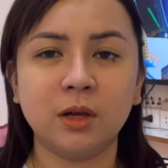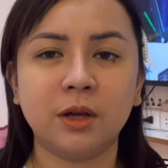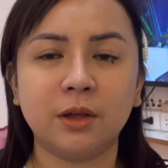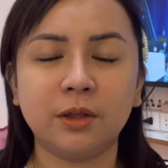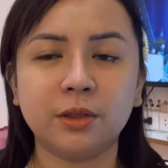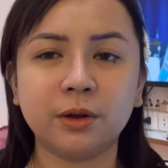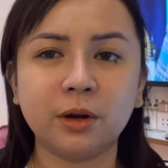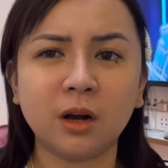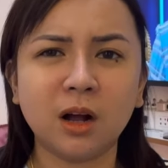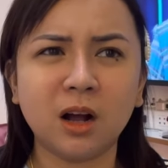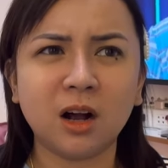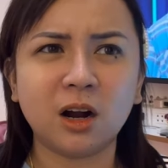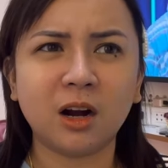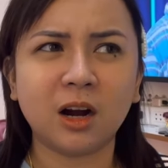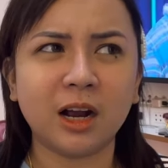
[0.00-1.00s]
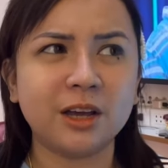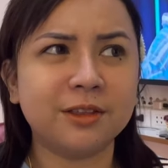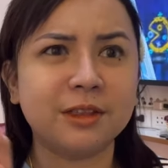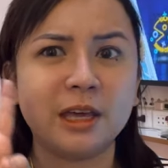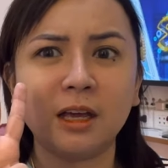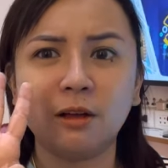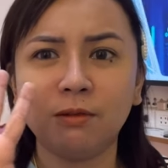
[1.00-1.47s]
There are, I
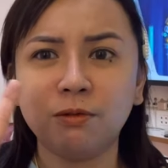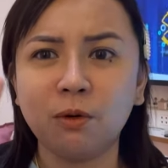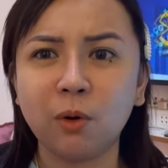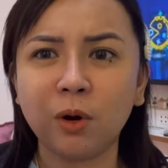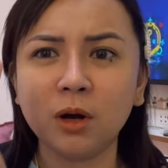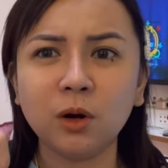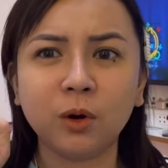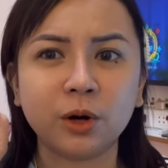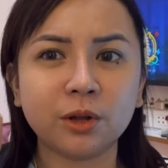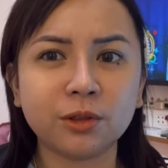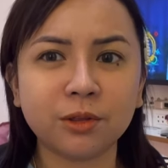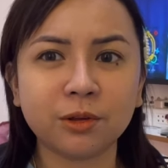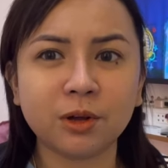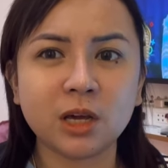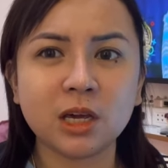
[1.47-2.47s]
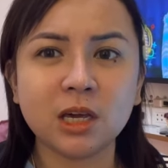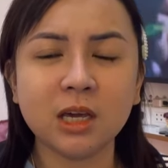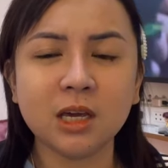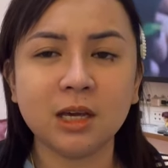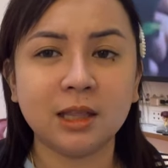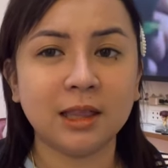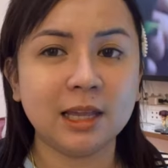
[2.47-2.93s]
think, 4 or
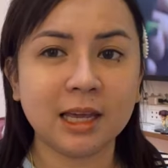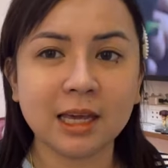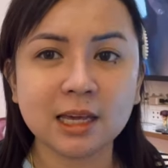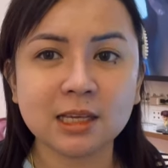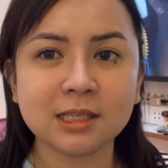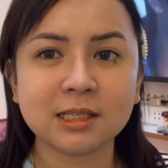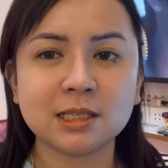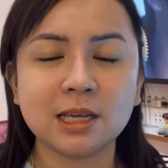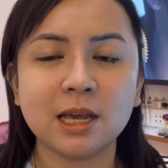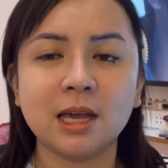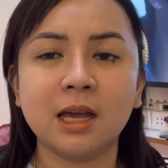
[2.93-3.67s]
3 links.